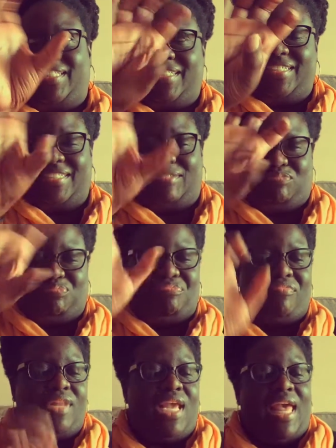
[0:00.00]
this.
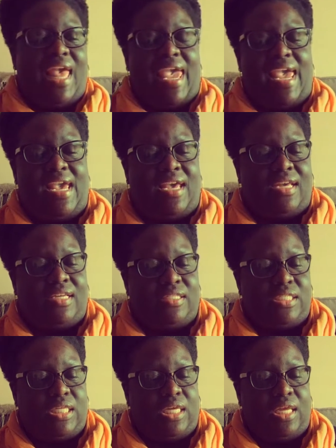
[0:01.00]

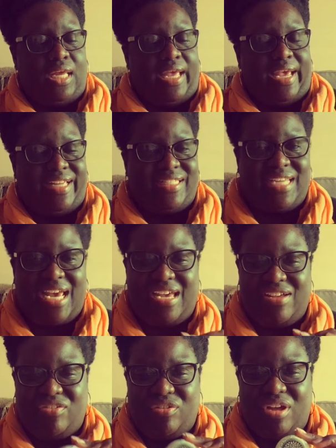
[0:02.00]
And it's like
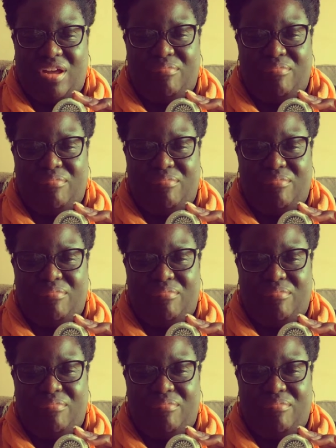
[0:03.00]
a